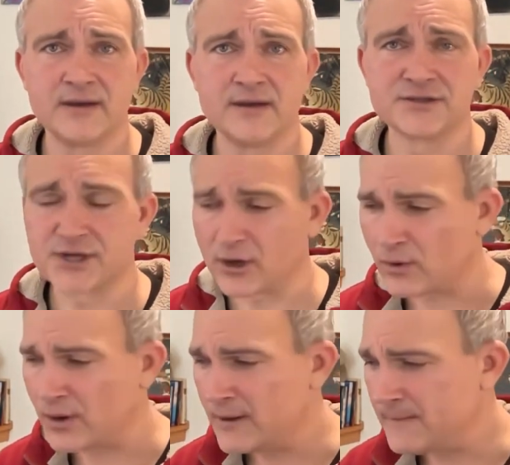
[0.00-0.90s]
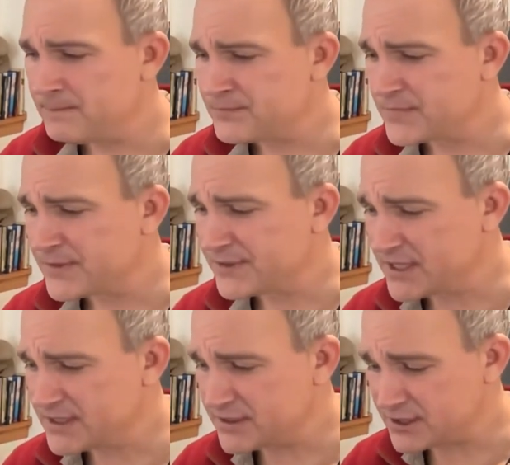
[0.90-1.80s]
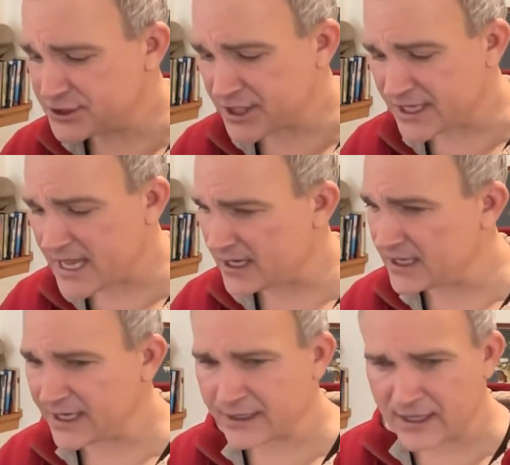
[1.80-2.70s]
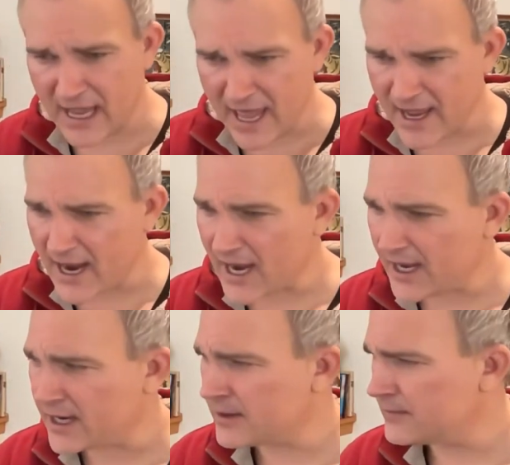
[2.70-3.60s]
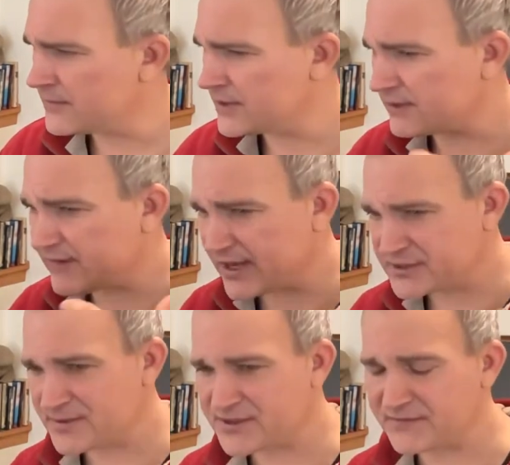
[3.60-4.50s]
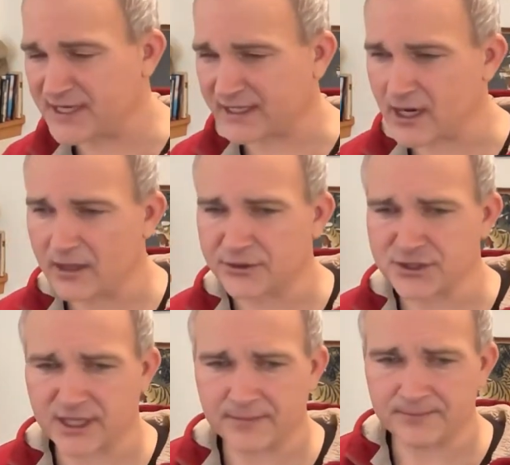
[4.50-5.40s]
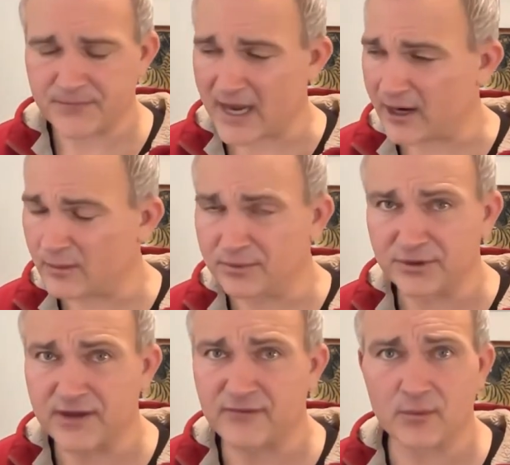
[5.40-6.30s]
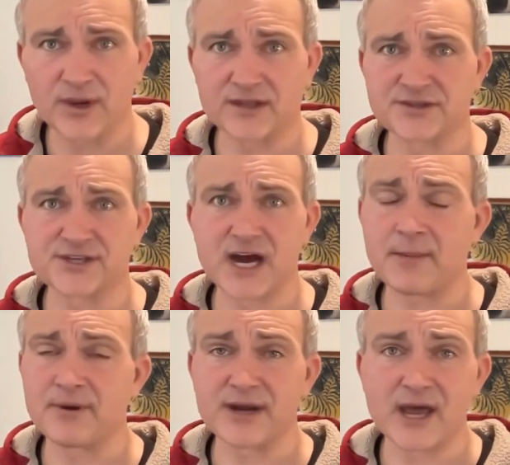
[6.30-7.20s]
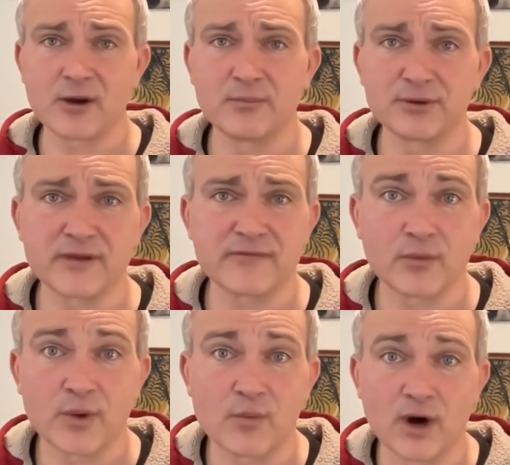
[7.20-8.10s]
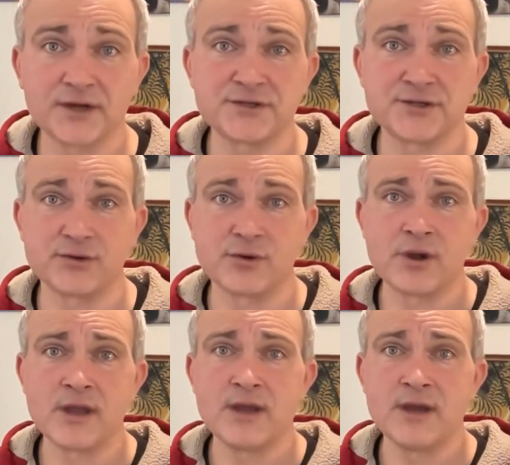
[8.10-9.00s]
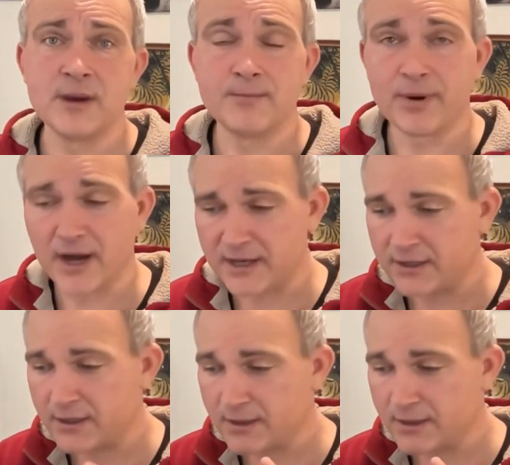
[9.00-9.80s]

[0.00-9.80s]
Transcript: So, the the gene editing, AI, the advancements of technology, I don't believe that we can stop it, and I don't believe that we want to. But